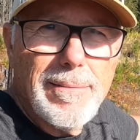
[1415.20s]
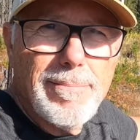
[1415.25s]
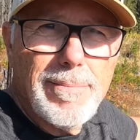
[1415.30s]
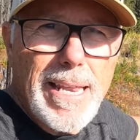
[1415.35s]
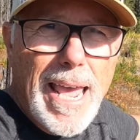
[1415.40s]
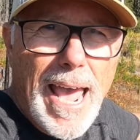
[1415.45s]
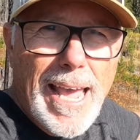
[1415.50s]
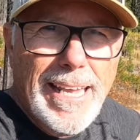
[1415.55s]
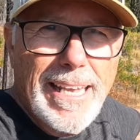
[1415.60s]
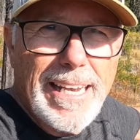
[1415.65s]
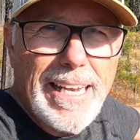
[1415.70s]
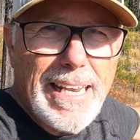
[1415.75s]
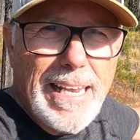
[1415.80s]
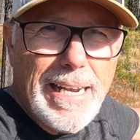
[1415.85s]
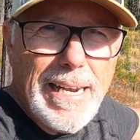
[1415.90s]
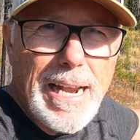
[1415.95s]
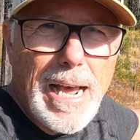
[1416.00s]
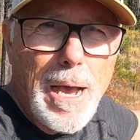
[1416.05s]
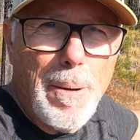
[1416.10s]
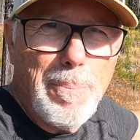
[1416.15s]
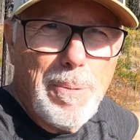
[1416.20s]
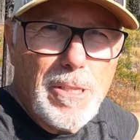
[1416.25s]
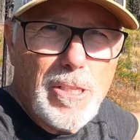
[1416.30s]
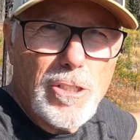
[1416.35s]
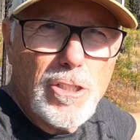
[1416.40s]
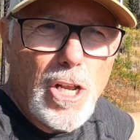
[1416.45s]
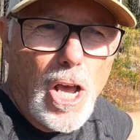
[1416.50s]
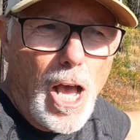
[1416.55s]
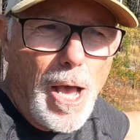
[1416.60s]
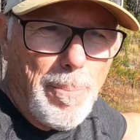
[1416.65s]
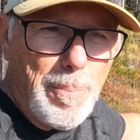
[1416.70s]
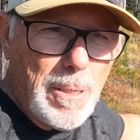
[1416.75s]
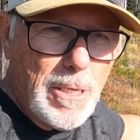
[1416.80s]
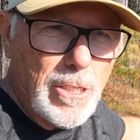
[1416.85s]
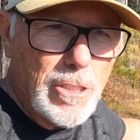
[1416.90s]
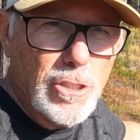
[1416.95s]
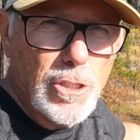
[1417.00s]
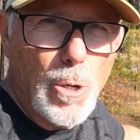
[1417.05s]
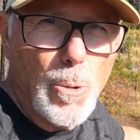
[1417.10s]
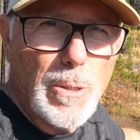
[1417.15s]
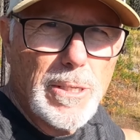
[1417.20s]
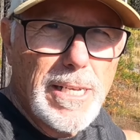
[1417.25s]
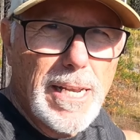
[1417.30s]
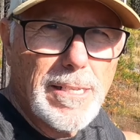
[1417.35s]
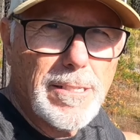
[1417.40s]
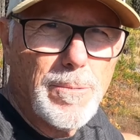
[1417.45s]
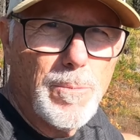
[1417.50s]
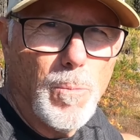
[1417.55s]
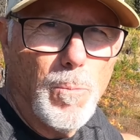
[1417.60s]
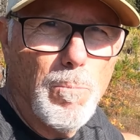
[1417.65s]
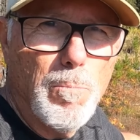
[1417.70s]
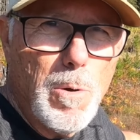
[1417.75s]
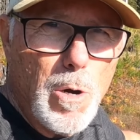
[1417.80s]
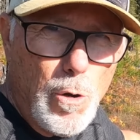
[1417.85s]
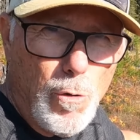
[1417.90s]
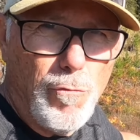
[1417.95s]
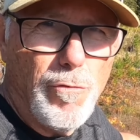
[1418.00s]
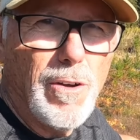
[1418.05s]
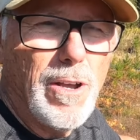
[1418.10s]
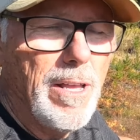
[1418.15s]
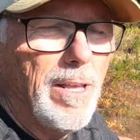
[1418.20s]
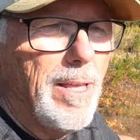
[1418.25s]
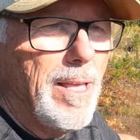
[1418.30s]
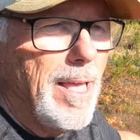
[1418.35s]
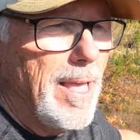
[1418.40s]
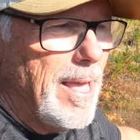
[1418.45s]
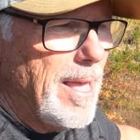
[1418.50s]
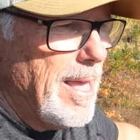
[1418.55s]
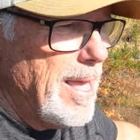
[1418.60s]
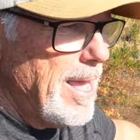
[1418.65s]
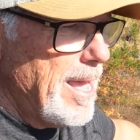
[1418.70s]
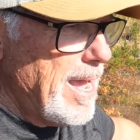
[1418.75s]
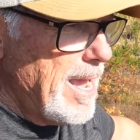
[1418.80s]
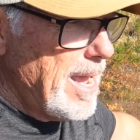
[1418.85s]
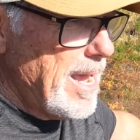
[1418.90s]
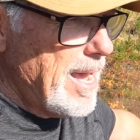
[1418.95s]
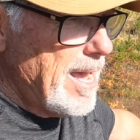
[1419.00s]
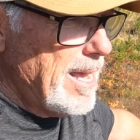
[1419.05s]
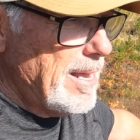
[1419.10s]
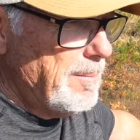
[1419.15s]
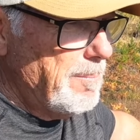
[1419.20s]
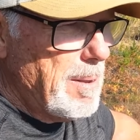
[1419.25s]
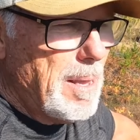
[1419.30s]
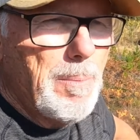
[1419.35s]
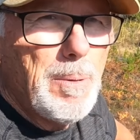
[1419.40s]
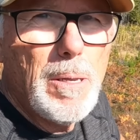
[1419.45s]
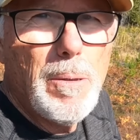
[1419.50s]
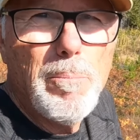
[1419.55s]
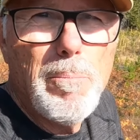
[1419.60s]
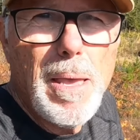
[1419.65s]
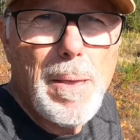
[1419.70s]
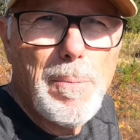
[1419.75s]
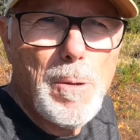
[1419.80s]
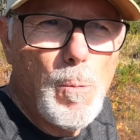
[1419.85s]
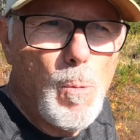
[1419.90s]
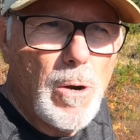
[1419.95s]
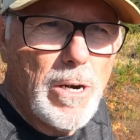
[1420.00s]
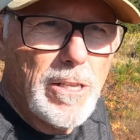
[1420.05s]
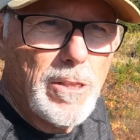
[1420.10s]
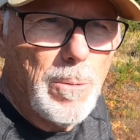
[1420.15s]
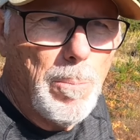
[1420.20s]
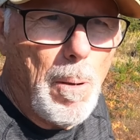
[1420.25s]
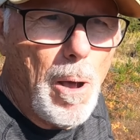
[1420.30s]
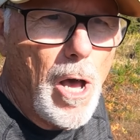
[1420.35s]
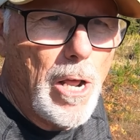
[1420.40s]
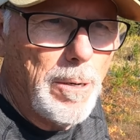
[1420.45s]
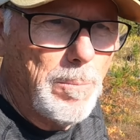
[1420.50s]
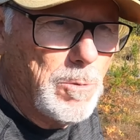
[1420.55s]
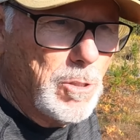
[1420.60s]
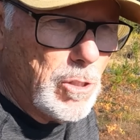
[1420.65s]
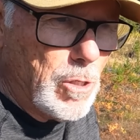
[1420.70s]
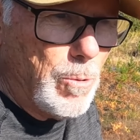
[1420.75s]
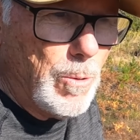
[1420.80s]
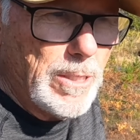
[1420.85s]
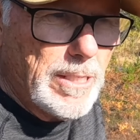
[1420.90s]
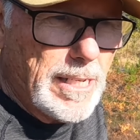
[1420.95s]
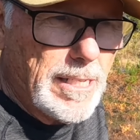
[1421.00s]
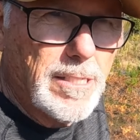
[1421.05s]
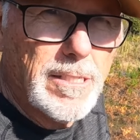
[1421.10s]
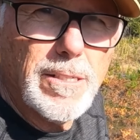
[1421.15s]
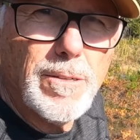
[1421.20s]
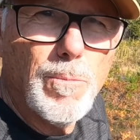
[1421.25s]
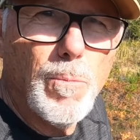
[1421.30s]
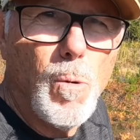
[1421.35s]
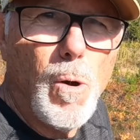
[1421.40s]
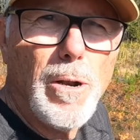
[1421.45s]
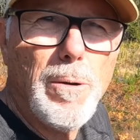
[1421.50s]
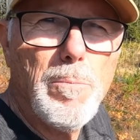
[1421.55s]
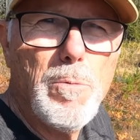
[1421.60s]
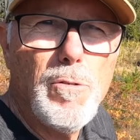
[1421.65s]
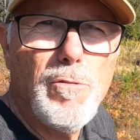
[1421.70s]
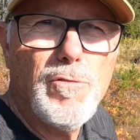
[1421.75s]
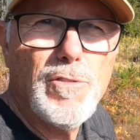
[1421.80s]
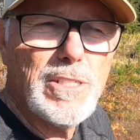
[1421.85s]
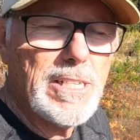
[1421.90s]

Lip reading: tack it in up at the top so it doesn't move. And maybe one at the bottom so it doesn't want to move